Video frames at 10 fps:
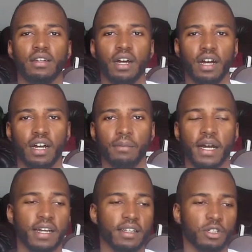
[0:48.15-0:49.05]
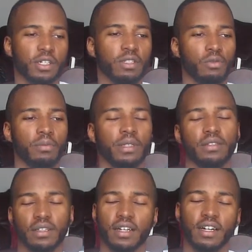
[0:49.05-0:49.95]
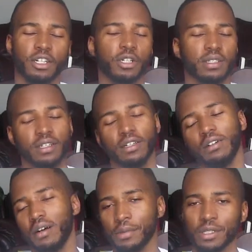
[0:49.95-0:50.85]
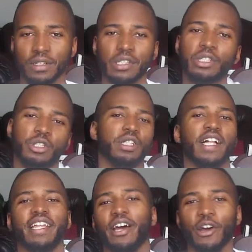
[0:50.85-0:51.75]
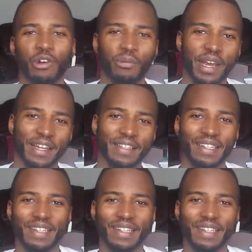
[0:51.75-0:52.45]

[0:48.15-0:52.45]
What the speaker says: I can't attract a woman. I can't attract a girl. I'm just going to chill out at home and,